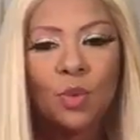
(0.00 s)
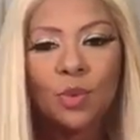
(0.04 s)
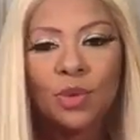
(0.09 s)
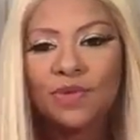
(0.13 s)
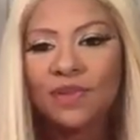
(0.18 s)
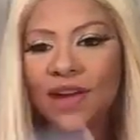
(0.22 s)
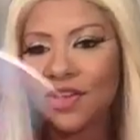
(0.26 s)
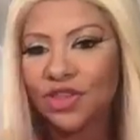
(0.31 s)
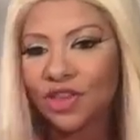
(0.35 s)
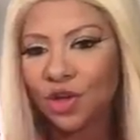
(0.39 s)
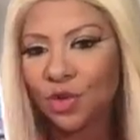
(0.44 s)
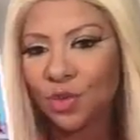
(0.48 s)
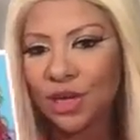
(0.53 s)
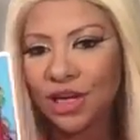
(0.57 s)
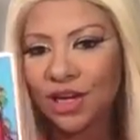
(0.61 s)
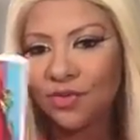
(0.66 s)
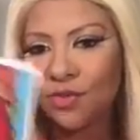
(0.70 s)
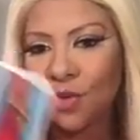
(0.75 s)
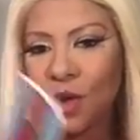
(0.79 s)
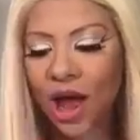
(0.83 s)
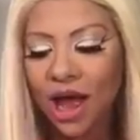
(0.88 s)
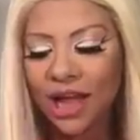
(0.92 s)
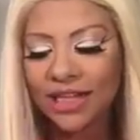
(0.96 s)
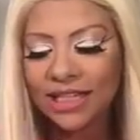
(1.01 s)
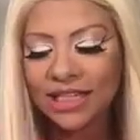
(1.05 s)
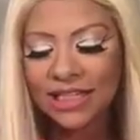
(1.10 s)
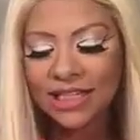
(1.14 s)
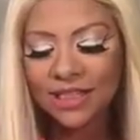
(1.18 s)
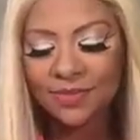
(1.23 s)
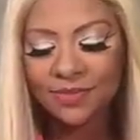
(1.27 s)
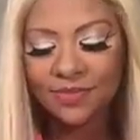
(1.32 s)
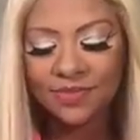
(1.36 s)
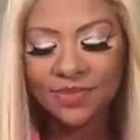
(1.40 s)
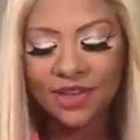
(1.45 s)
We've got the Queen of
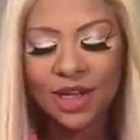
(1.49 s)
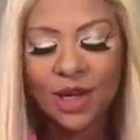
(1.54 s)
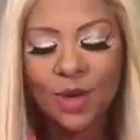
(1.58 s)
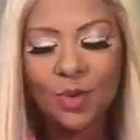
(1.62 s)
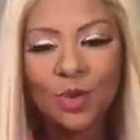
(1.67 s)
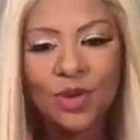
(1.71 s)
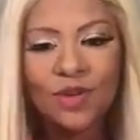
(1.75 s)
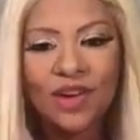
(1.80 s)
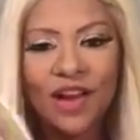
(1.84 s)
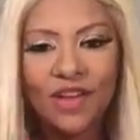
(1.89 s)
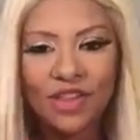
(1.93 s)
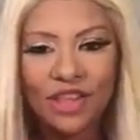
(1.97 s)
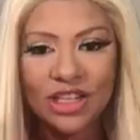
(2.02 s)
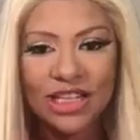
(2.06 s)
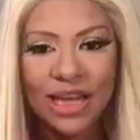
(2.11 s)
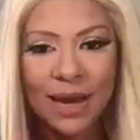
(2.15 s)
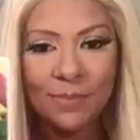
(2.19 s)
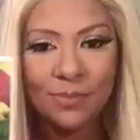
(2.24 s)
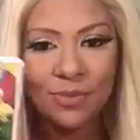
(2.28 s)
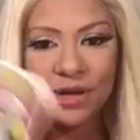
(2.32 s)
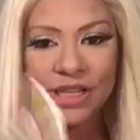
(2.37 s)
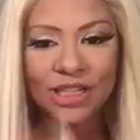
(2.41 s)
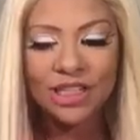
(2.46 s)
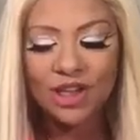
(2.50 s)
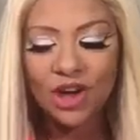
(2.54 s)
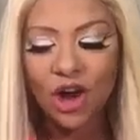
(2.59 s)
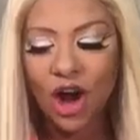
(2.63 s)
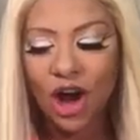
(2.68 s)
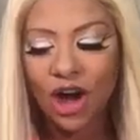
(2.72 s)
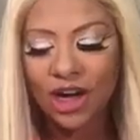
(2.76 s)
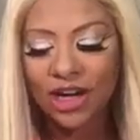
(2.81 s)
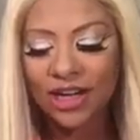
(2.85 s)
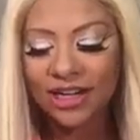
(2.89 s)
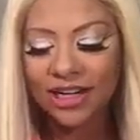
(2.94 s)
Wands, we've got the Temperance
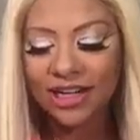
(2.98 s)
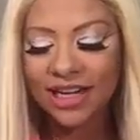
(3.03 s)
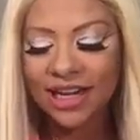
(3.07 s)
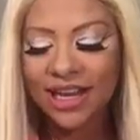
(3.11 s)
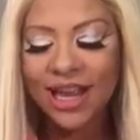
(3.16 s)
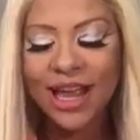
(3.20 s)
card,